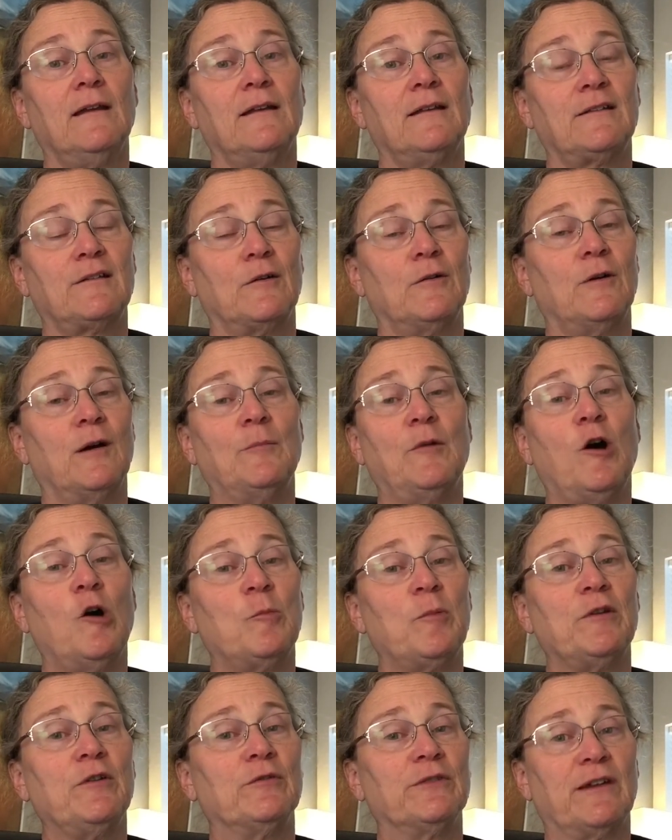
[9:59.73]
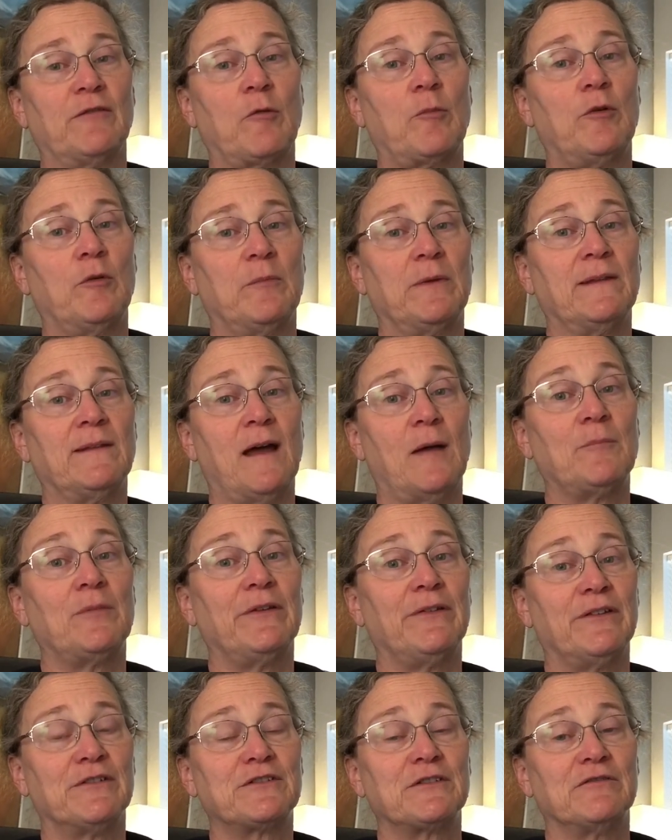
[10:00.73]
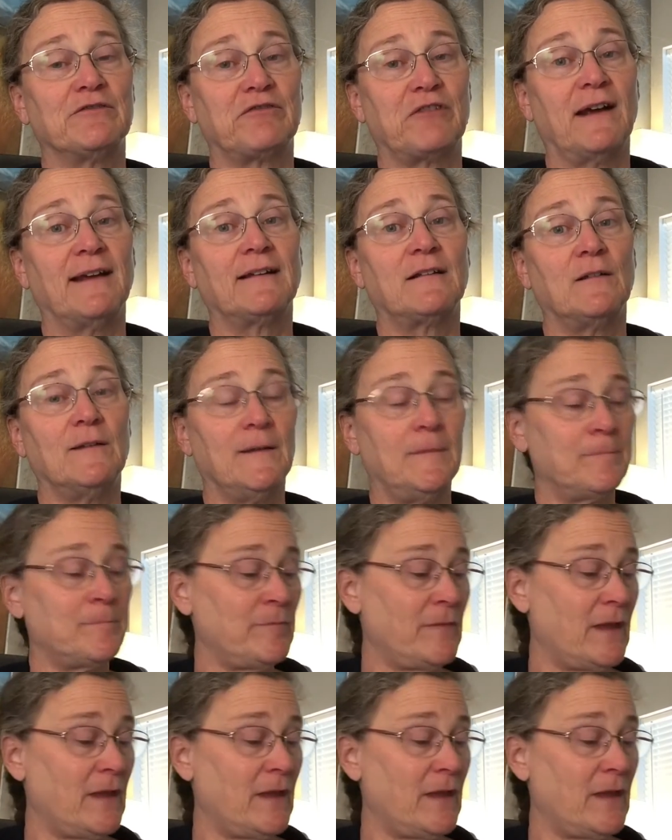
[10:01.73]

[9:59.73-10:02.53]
So I'm hoping you'll never put me in that position, frankly.